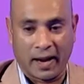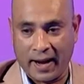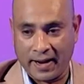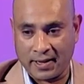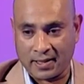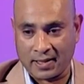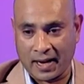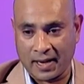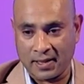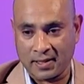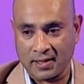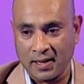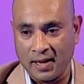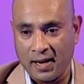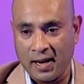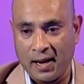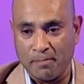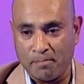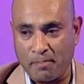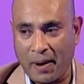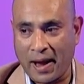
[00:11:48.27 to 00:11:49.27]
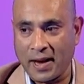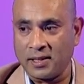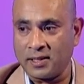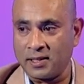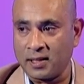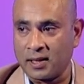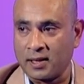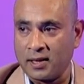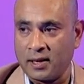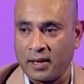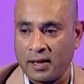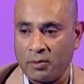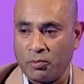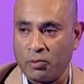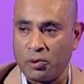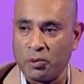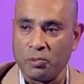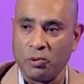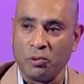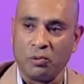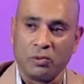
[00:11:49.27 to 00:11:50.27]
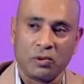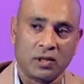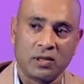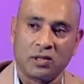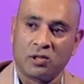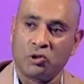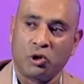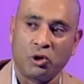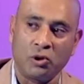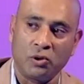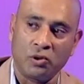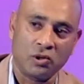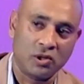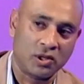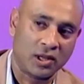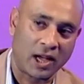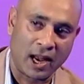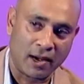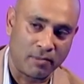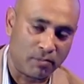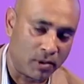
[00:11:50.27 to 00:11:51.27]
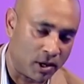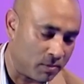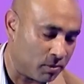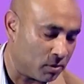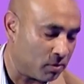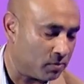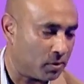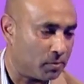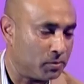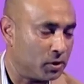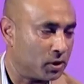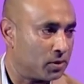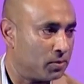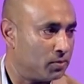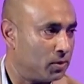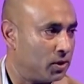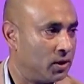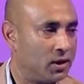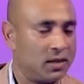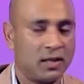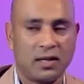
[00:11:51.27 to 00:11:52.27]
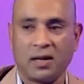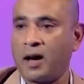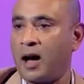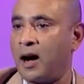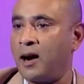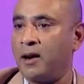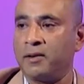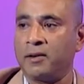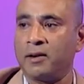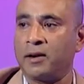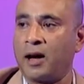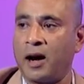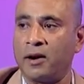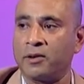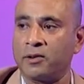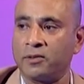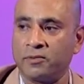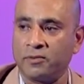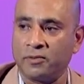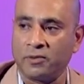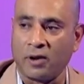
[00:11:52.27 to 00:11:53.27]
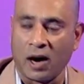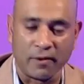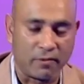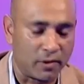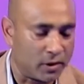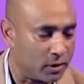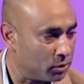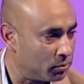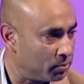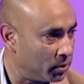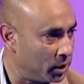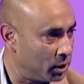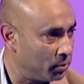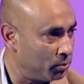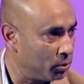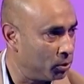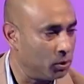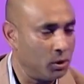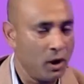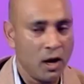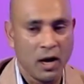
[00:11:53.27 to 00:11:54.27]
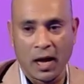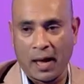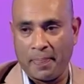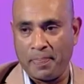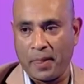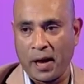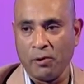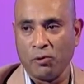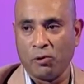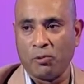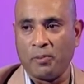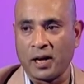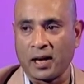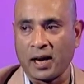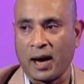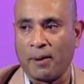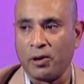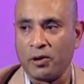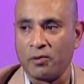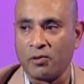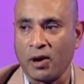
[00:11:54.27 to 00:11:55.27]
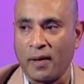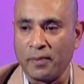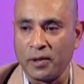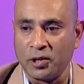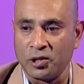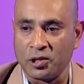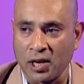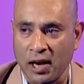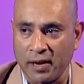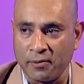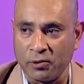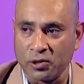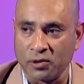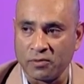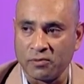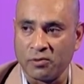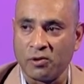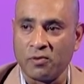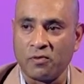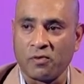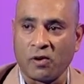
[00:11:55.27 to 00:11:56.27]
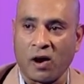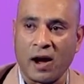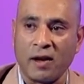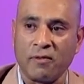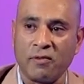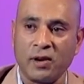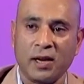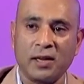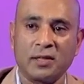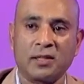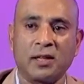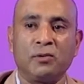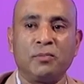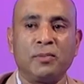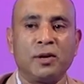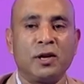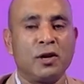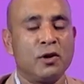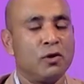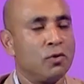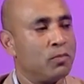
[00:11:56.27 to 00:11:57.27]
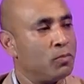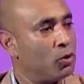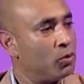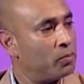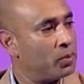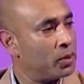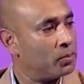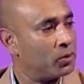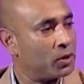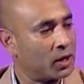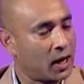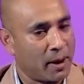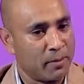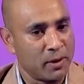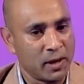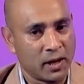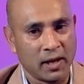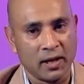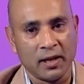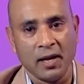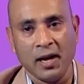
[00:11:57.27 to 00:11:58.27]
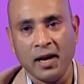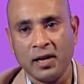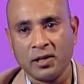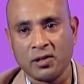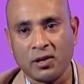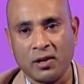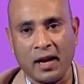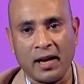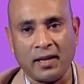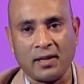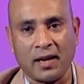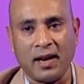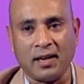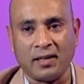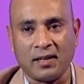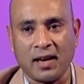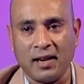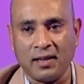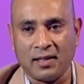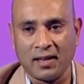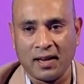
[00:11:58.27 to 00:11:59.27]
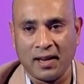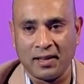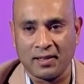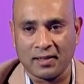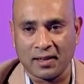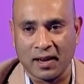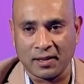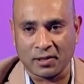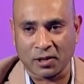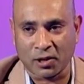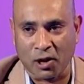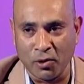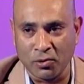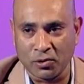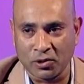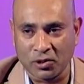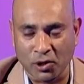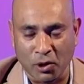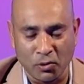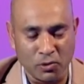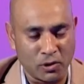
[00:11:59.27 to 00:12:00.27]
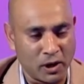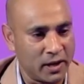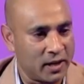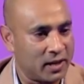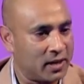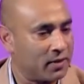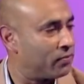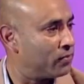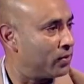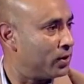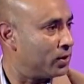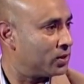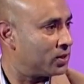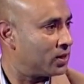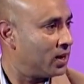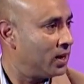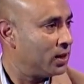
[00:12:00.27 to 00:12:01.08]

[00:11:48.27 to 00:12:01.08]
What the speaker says: It has basically, we will choose 10 people from the community out of 500 people. They will be come and run this television for 5 years. There will be new more people coming in. So it's totally different.